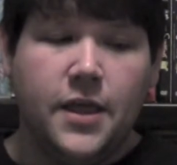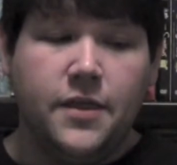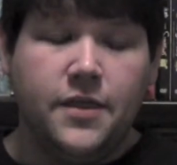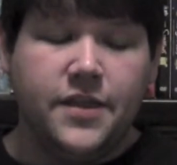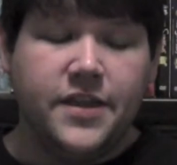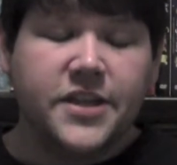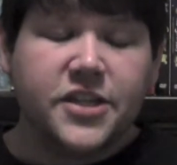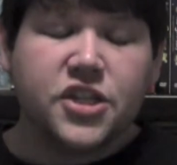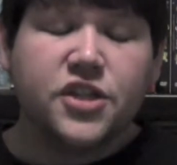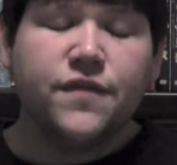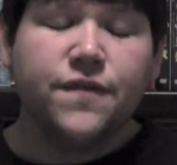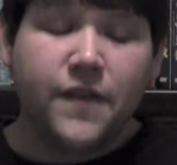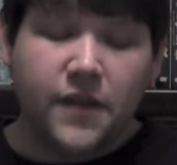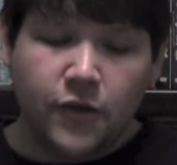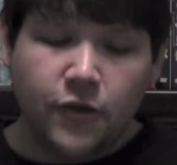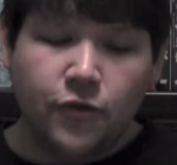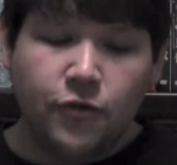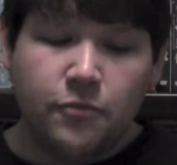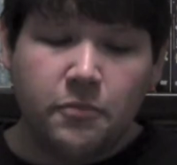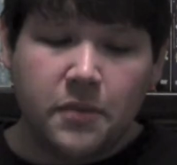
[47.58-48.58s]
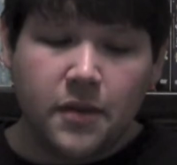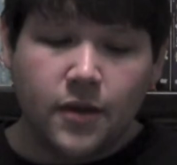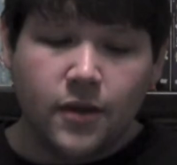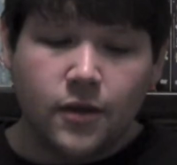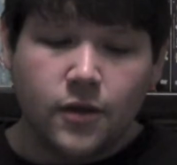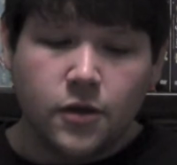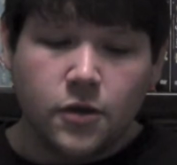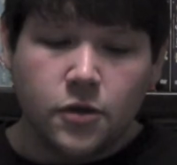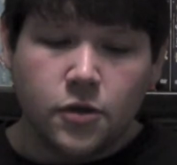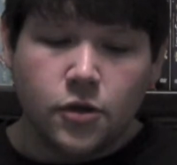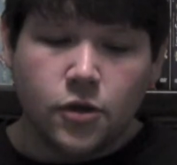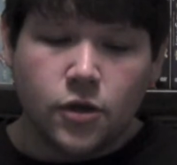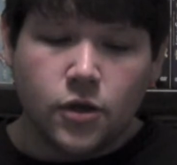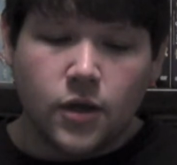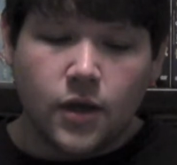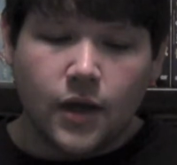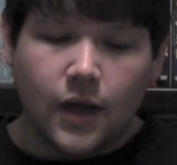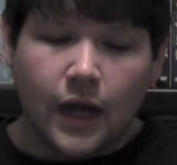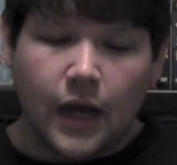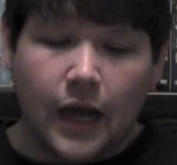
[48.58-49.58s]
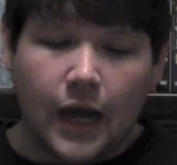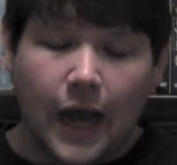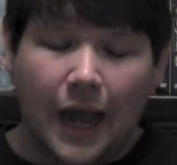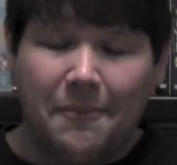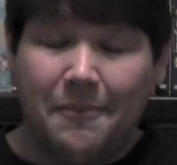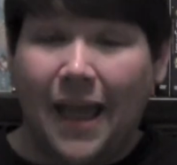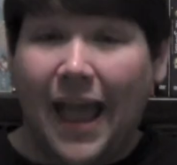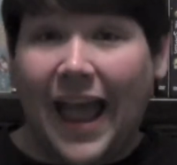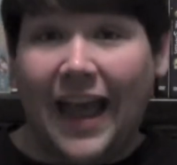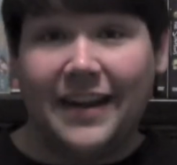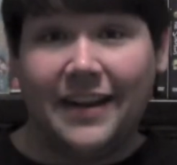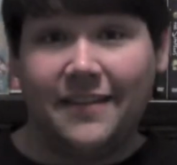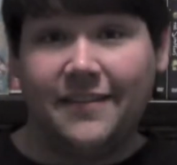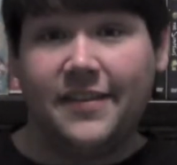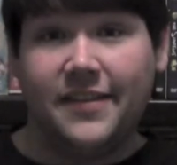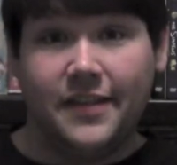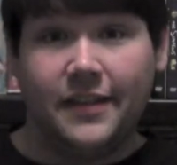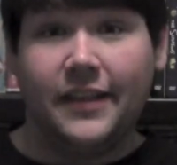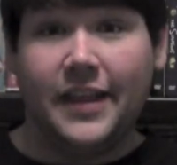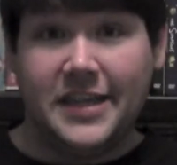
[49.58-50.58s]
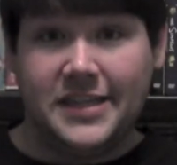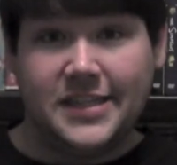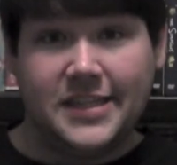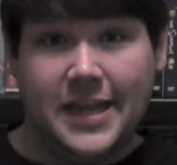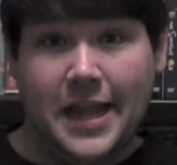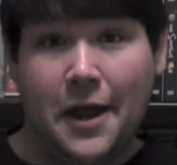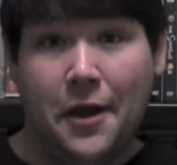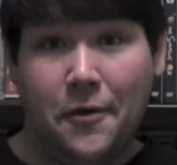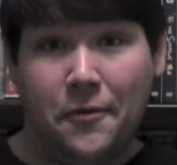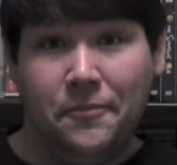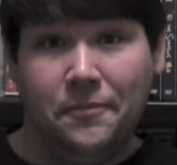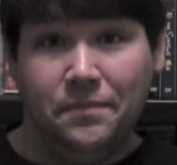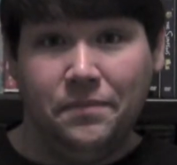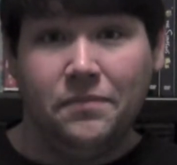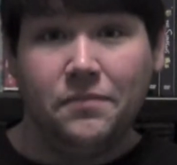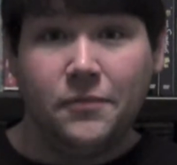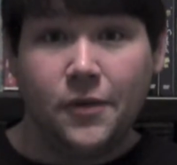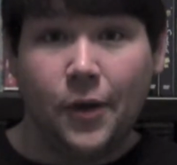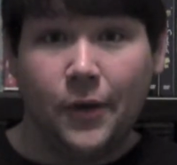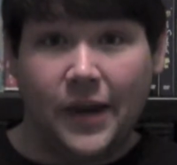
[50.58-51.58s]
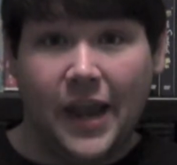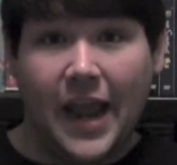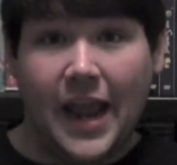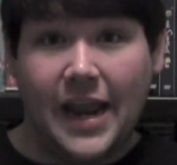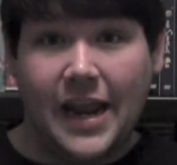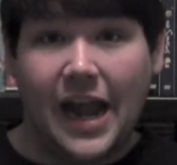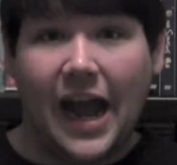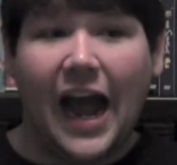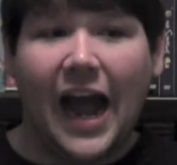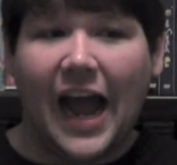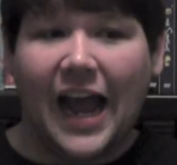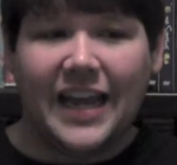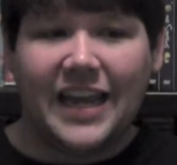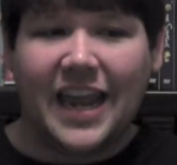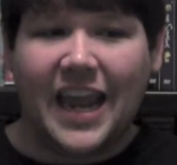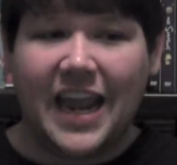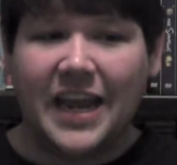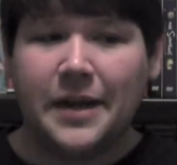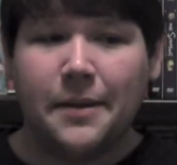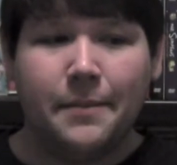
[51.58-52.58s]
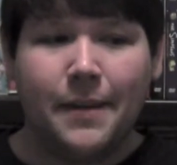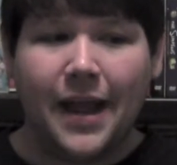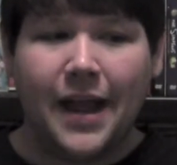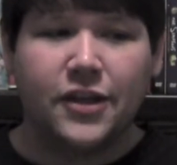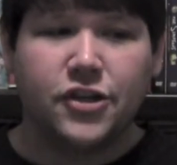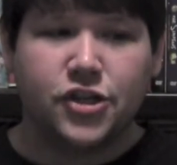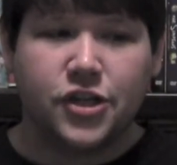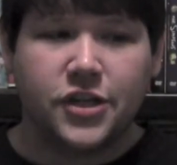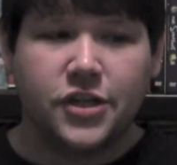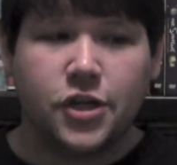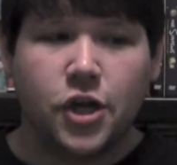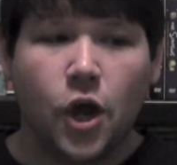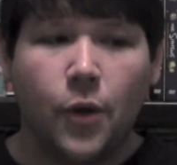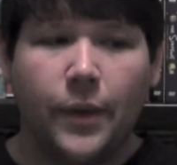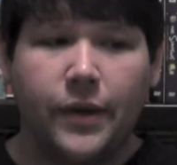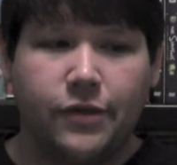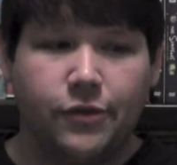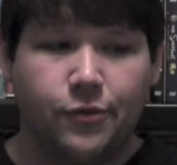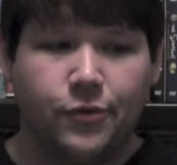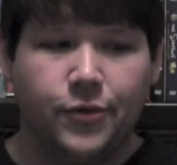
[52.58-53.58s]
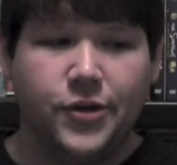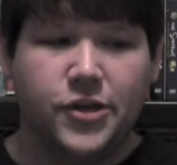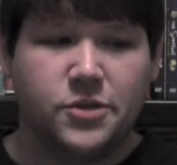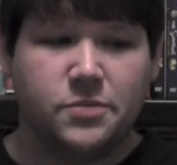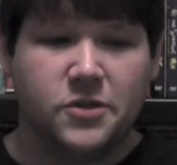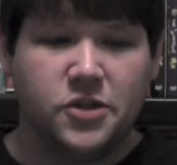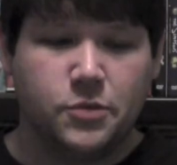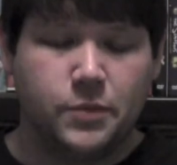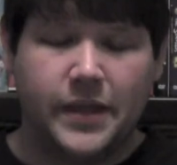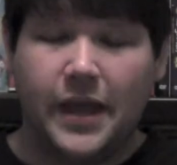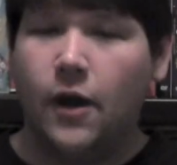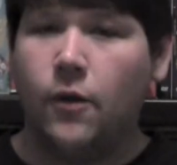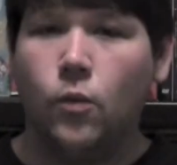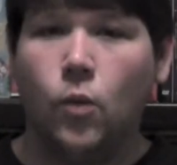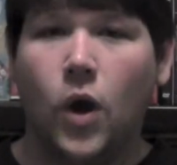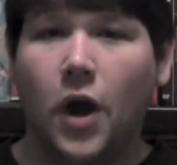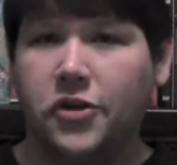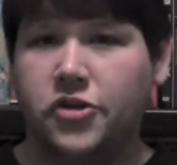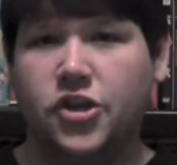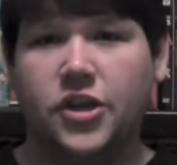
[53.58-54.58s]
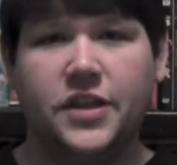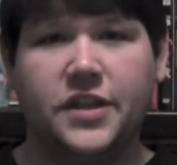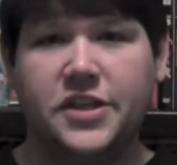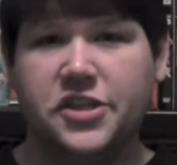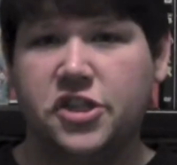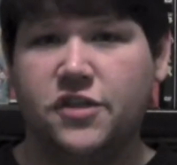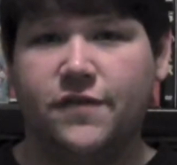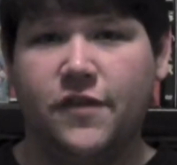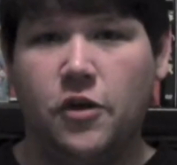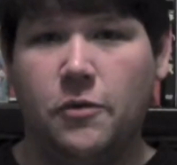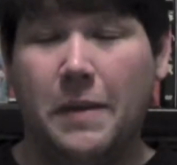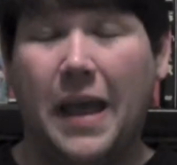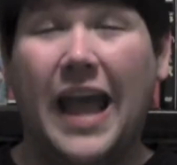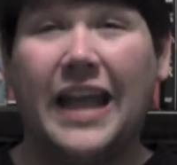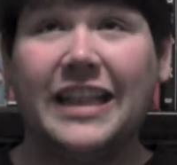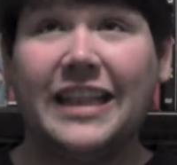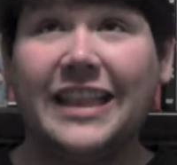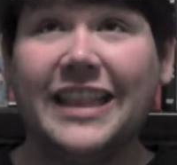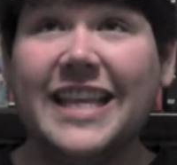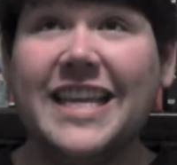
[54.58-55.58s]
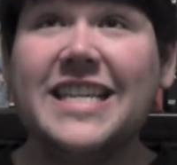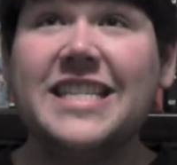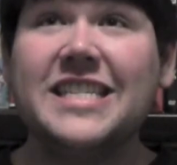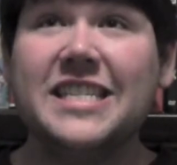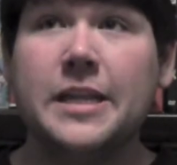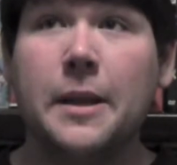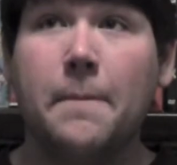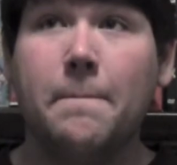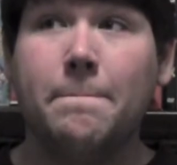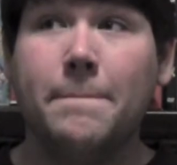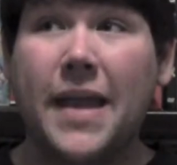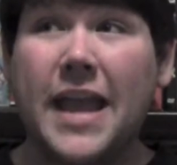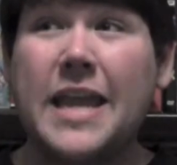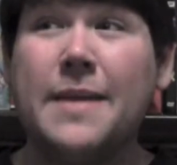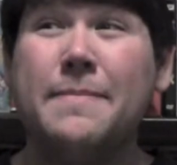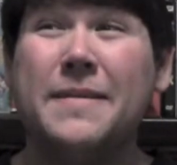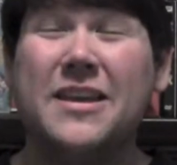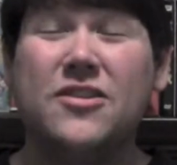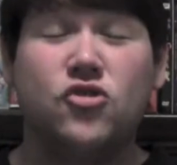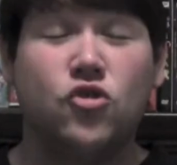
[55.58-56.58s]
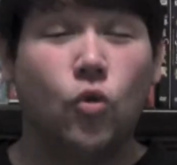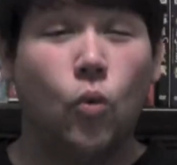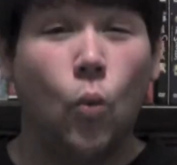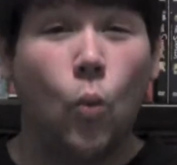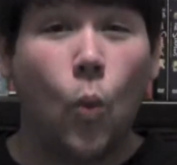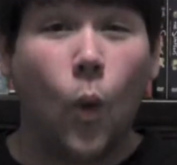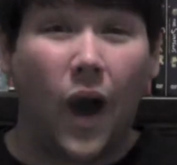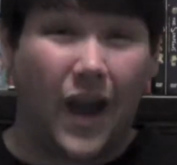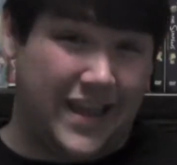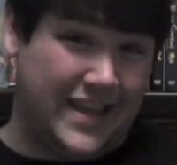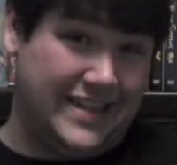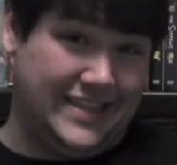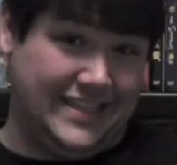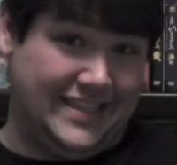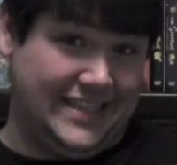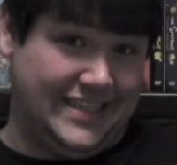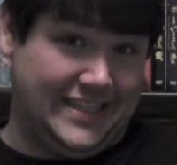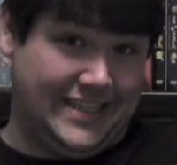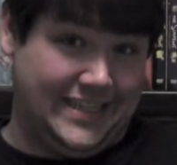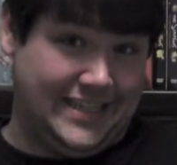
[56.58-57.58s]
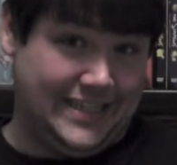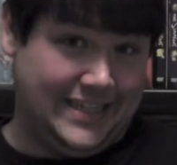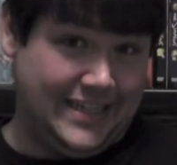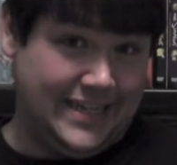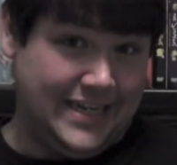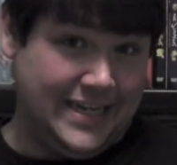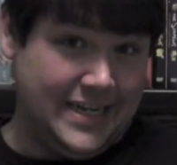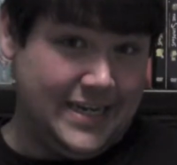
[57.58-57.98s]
This film, I'm adding to the list now, okay? I can't imagine going through Christmas without watching this film at least maybe twice,